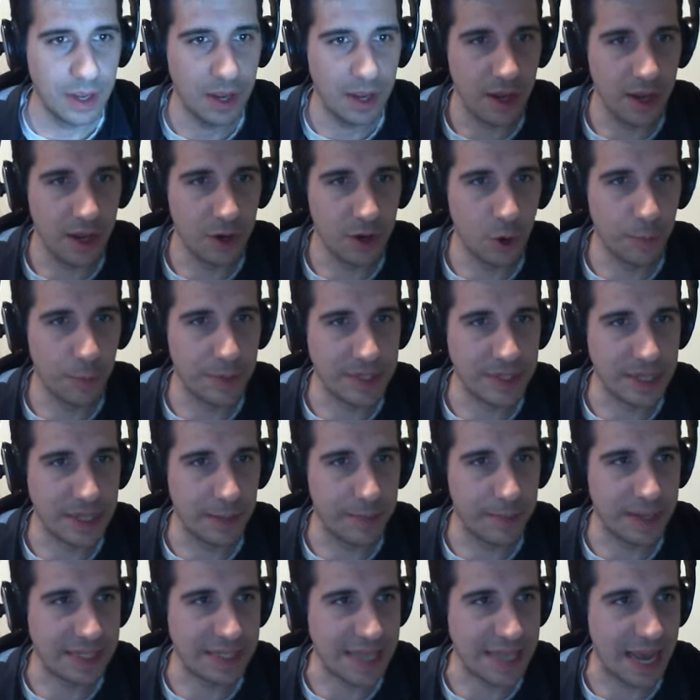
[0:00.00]
it opens
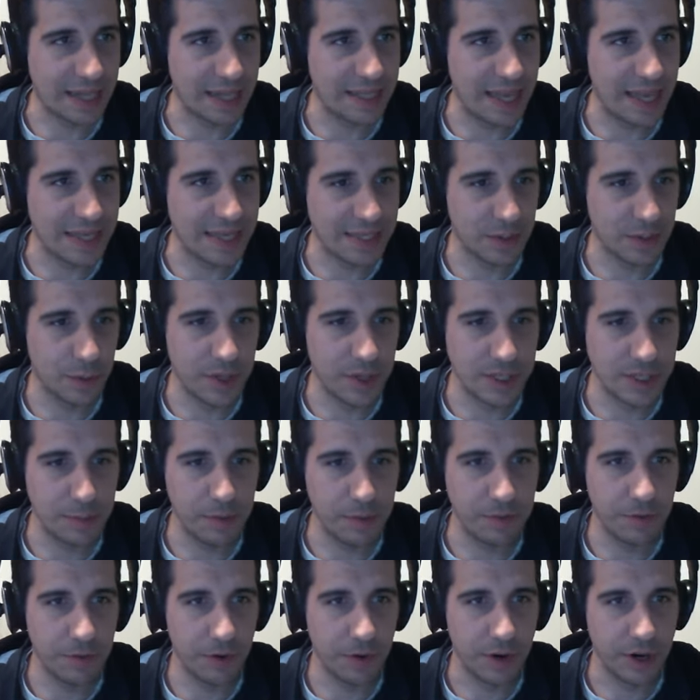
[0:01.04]
up exactly as it was
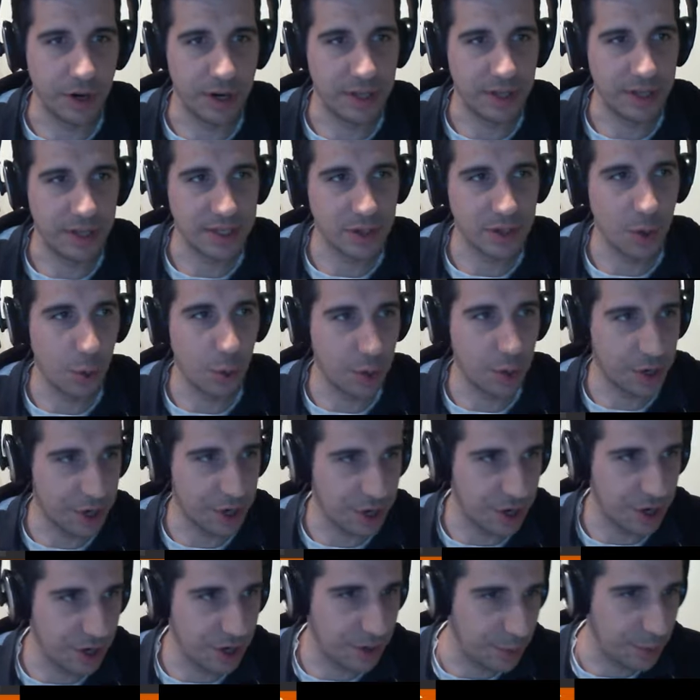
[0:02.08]
before, in this
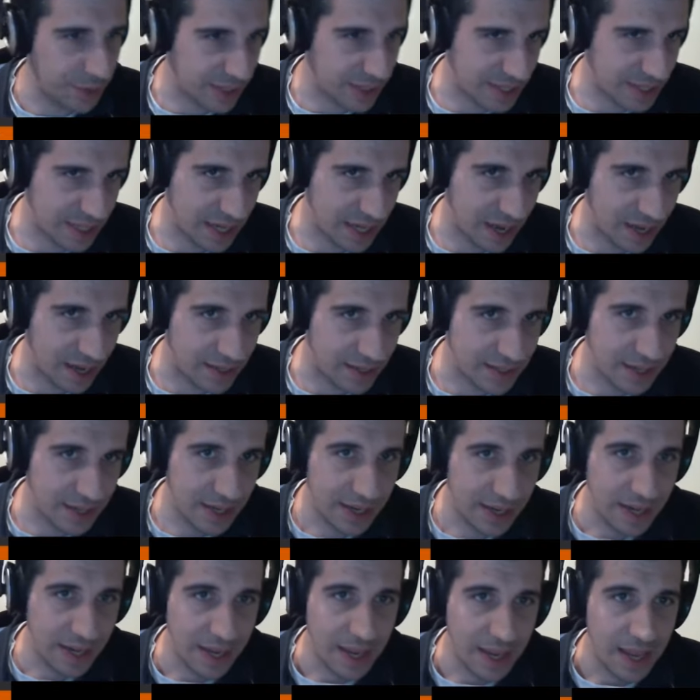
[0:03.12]
corner with this size.
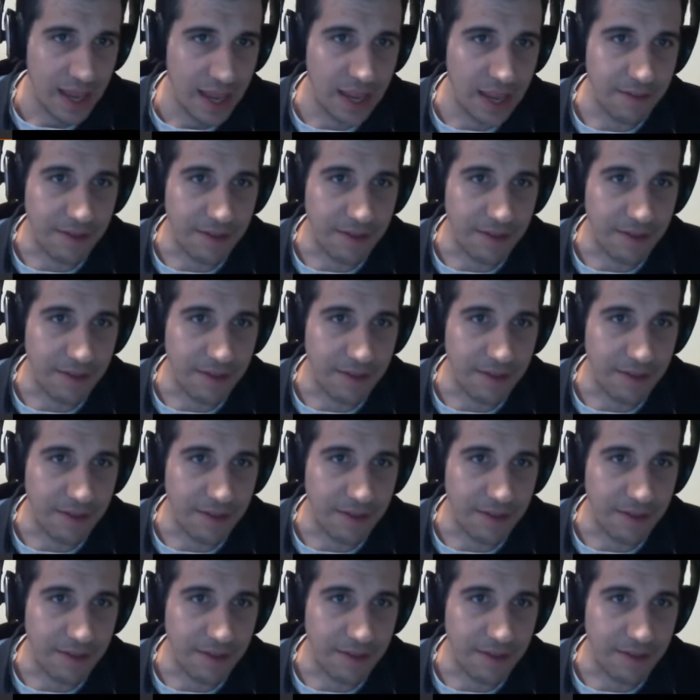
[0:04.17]
If